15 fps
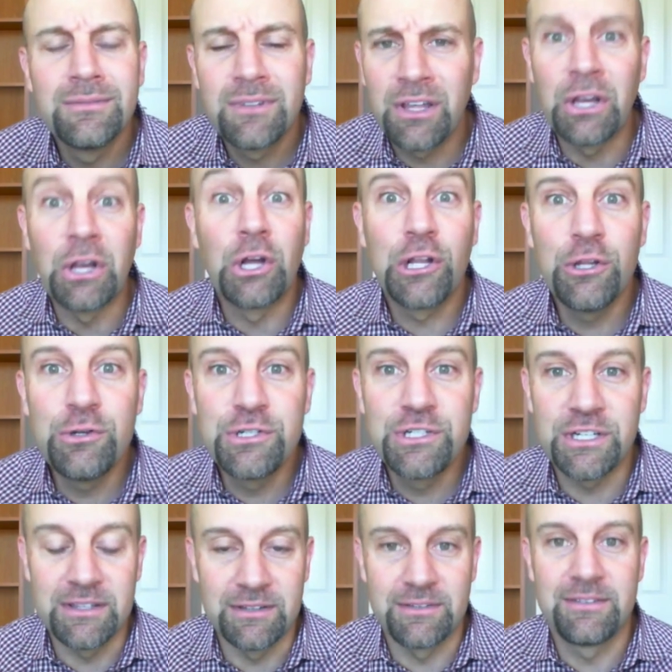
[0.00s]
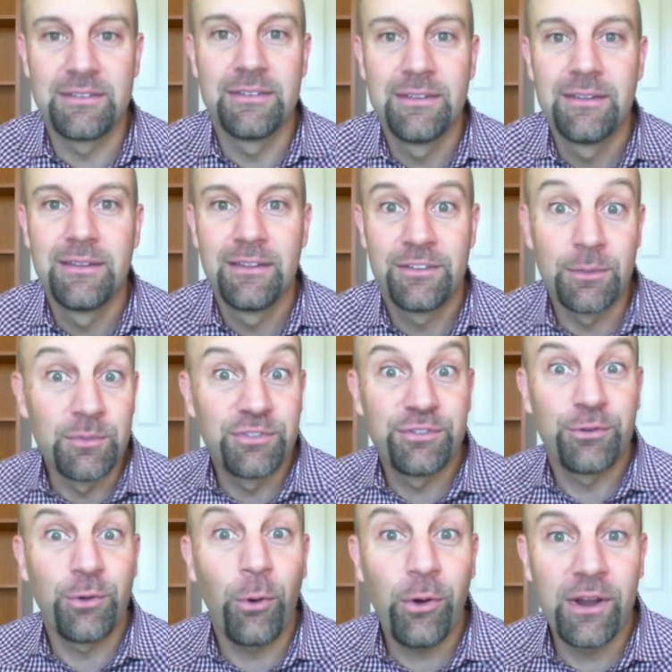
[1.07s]
conclusions, some
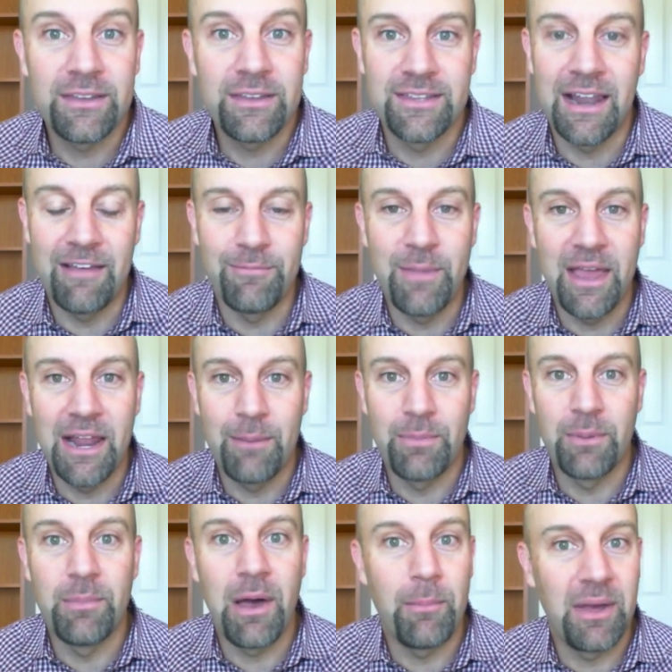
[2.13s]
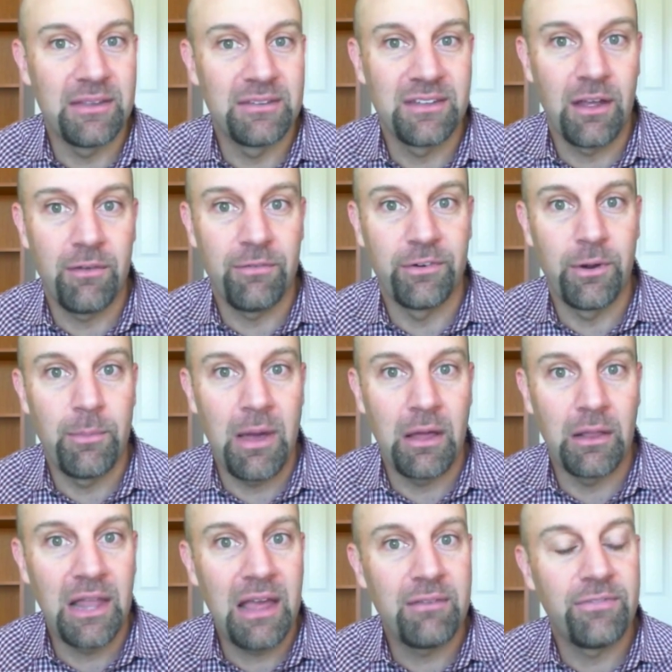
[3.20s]
stories that I've made up about myself or
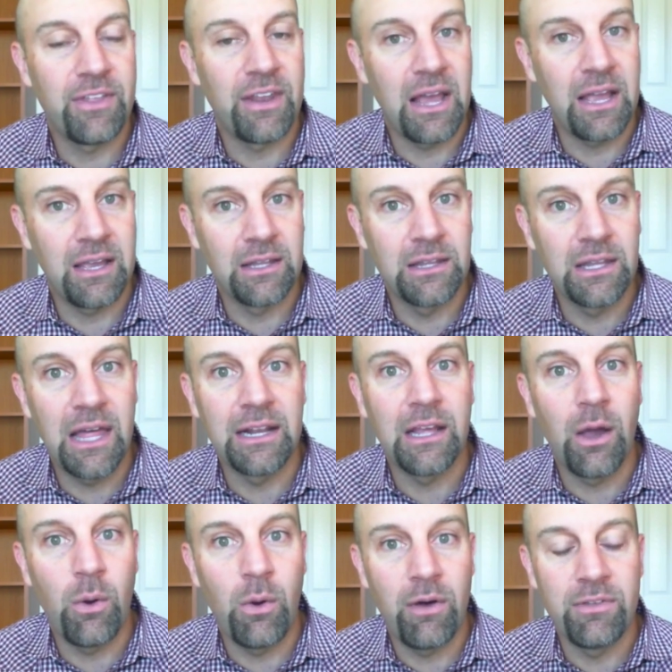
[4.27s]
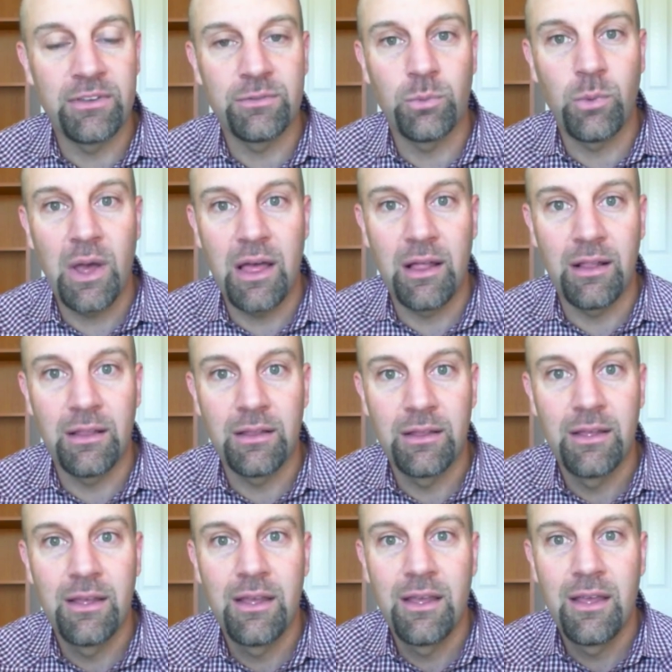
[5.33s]
about life that I could let go of as well?
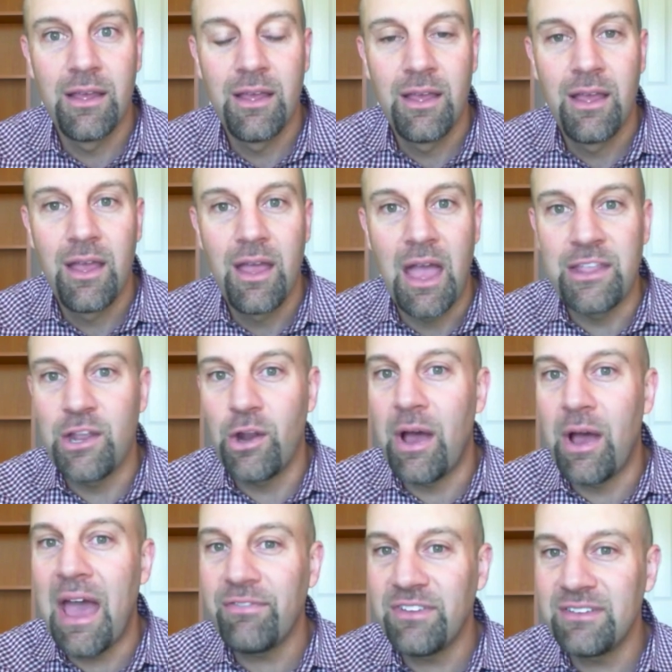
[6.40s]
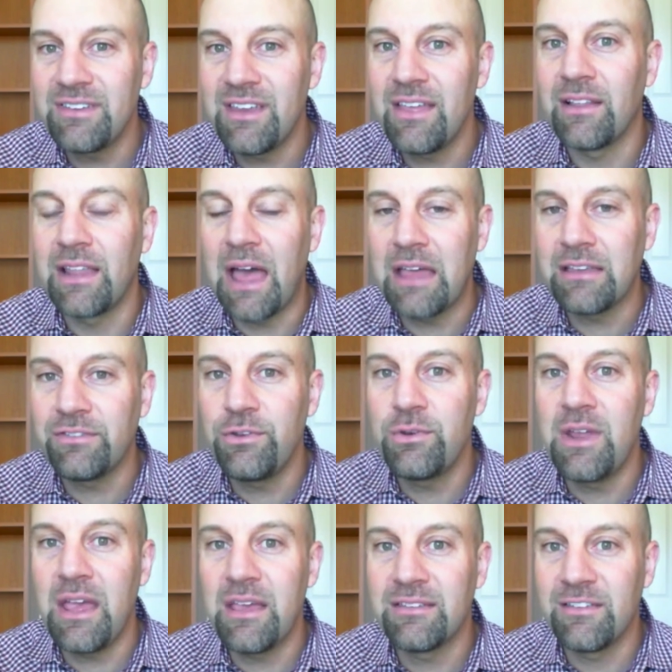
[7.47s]
And I have to say, the last few
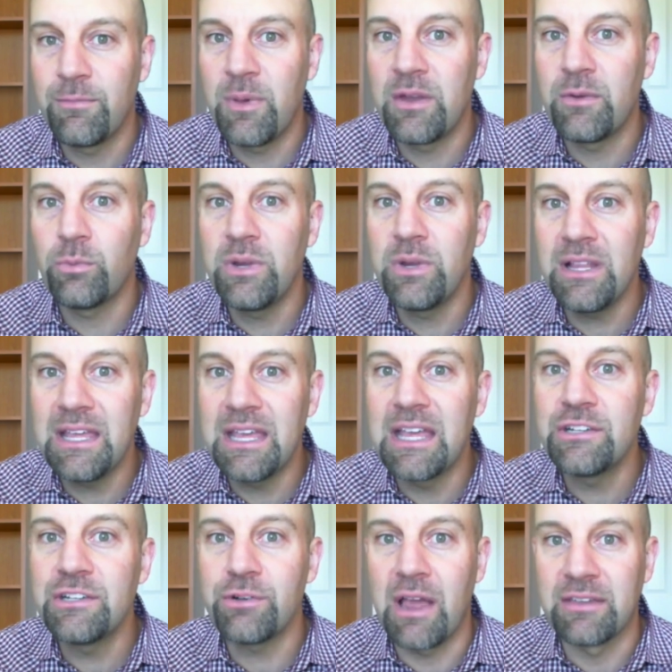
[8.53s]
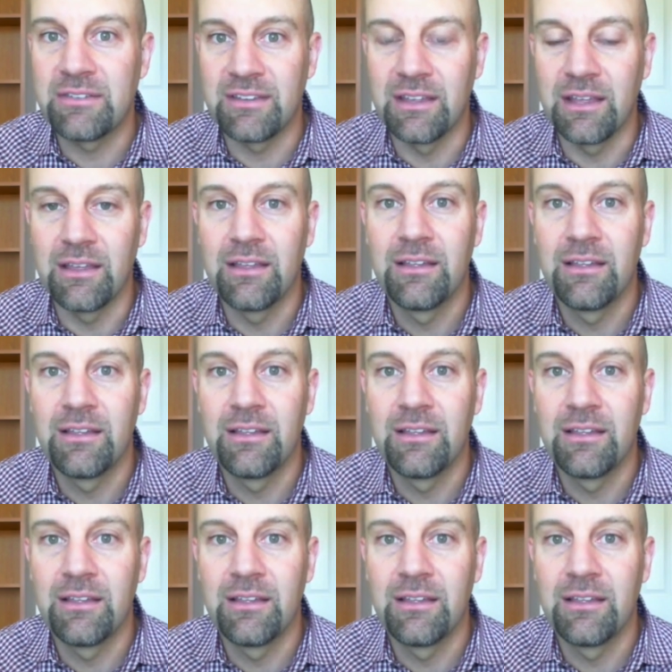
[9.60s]
days have been really interesting.